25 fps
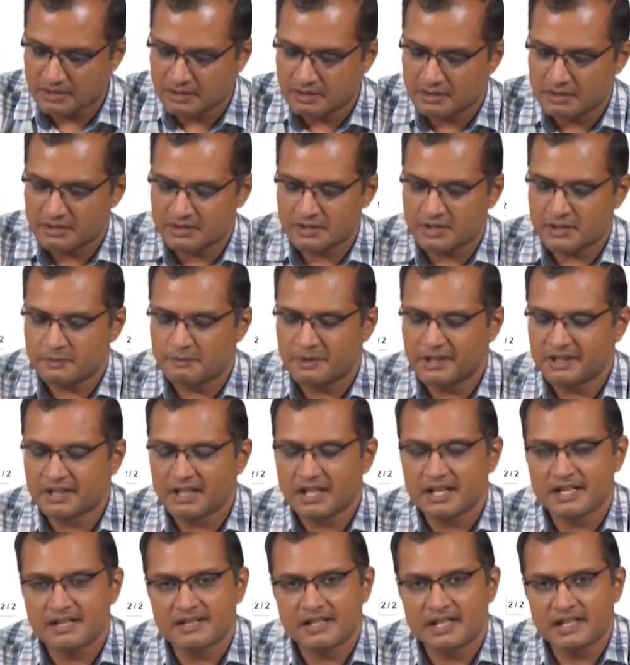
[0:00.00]
Since beta
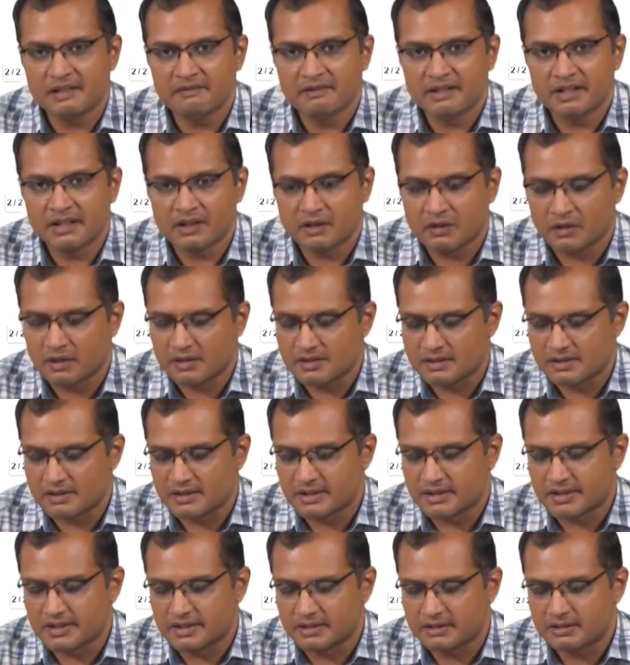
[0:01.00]
is anyway a
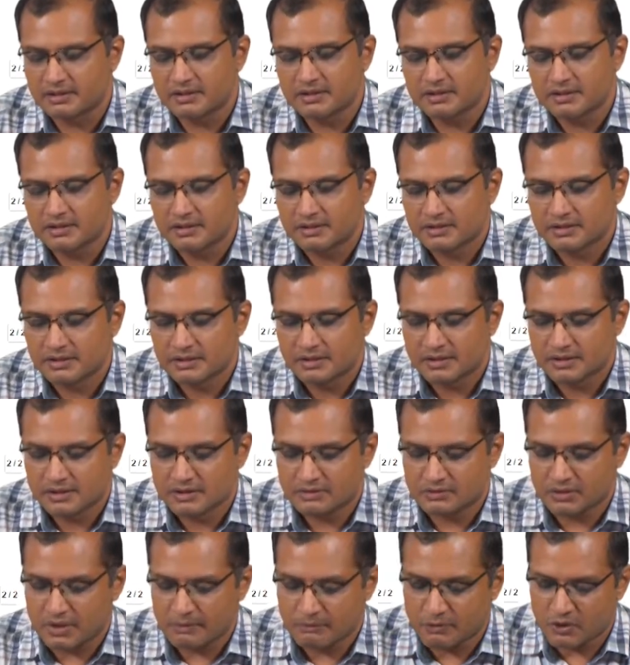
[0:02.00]
constant here,
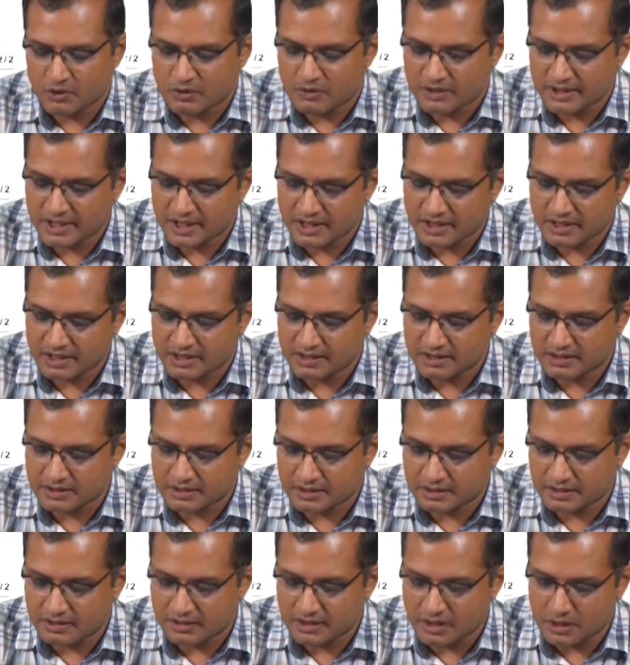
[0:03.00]
so I am going to take it
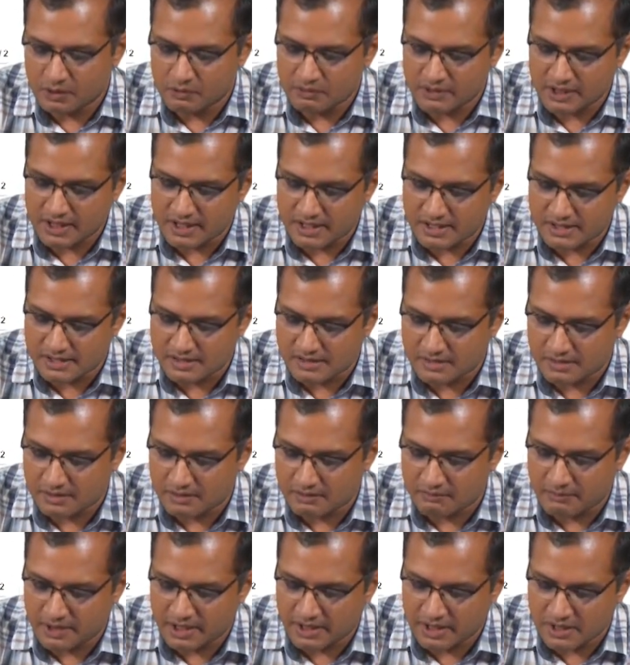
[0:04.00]
out as
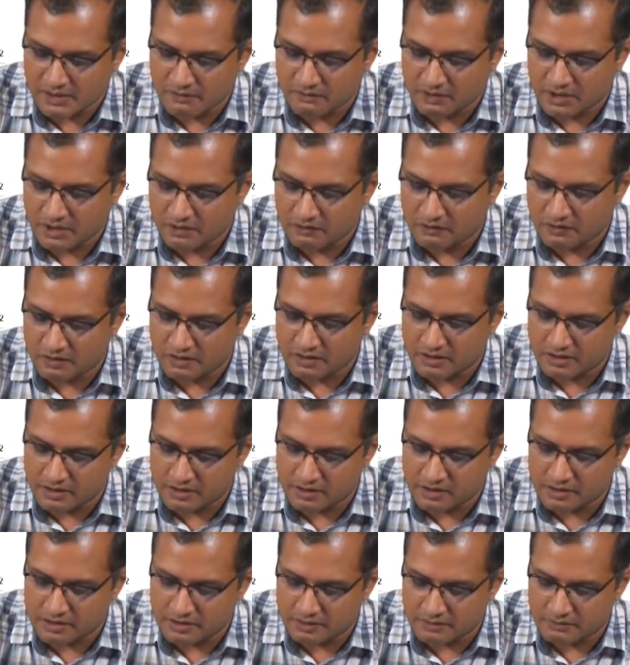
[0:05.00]
minus 1
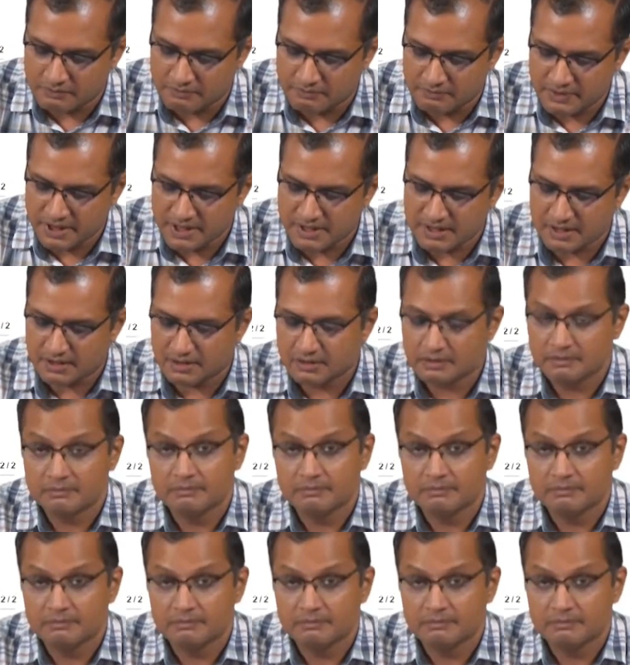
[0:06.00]
over beta